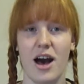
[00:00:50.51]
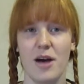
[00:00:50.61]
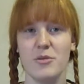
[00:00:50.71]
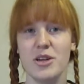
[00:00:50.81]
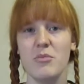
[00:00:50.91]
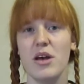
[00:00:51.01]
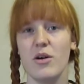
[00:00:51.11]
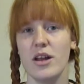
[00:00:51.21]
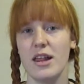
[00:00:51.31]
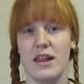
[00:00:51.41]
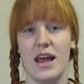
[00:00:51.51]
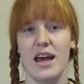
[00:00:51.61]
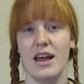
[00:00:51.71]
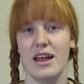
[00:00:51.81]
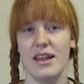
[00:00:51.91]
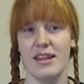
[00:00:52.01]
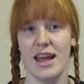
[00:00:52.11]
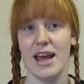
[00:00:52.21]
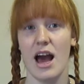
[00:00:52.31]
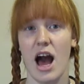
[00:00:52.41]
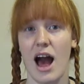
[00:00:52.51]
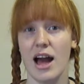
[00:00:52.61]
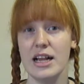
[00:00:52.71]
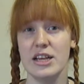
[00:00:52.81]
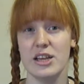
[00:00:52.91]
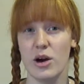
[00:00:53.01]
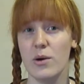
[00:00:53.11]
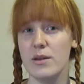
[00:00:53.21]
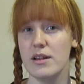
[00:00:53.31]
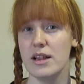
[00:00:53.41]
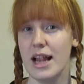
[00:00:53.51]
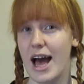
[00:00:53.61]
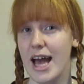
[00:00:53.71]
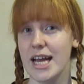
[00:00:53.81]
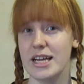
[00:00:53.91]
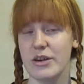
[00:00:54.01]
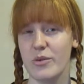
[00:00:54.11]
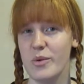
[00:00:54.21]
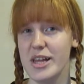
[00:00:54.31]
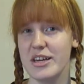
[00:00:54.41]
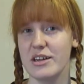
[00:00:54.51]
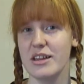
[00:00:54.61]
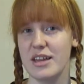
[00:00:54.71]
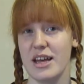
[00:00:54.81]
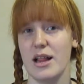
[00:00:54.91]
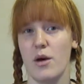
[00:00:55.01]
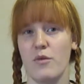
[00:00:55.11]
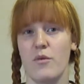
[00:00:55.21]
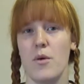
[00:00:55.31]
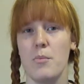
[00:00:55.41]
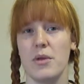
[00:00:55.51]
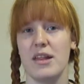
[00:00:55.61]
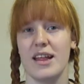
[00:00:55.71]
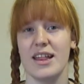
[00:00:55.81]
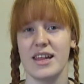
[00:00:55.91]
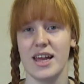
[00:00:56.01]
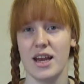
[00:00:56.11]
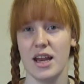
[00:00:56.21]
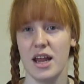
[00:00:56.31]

I'm gonna be honest and I say I don't like the original tale of Rumpelstiltskin.